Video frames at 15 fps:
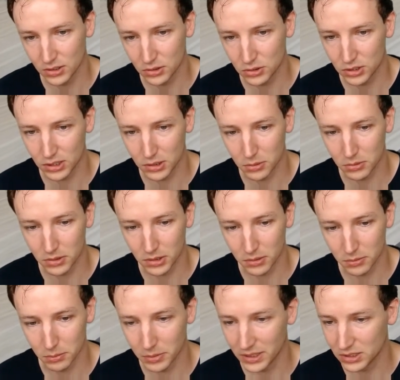you see the,
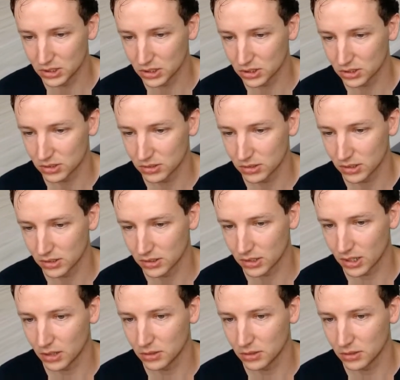the benches the